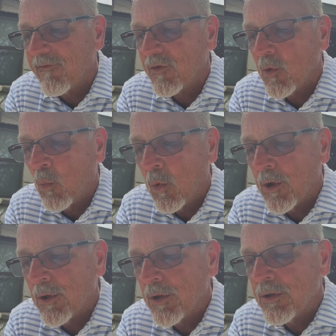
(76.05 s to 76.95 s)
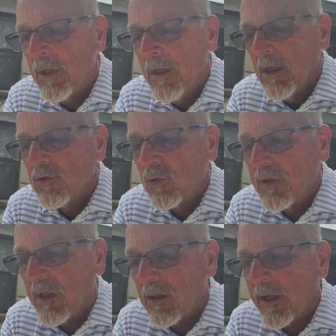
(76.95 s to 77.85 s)
for the word to
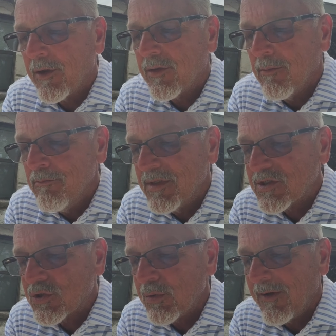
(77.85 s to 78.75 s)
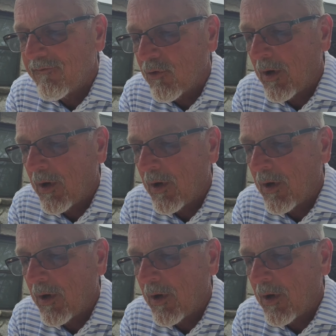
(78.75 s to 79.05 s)
declare the mystery of